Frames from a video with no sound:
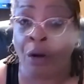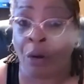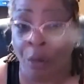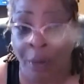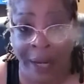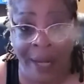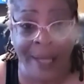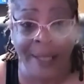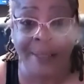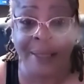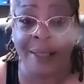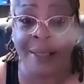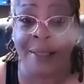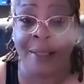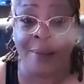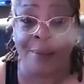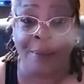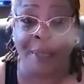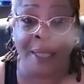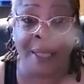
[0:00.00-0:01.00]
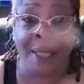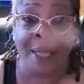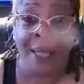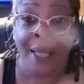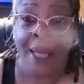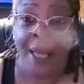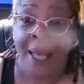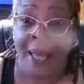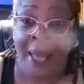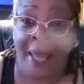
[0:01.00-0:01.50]
talking crazy
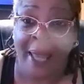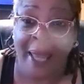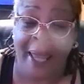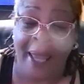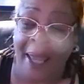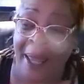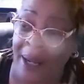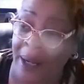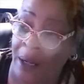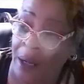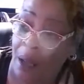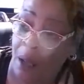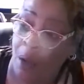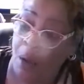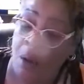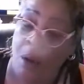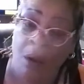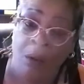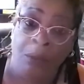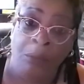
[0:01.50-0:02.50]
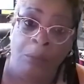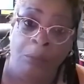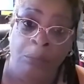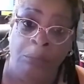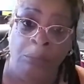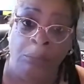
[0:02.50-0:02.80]
to me, and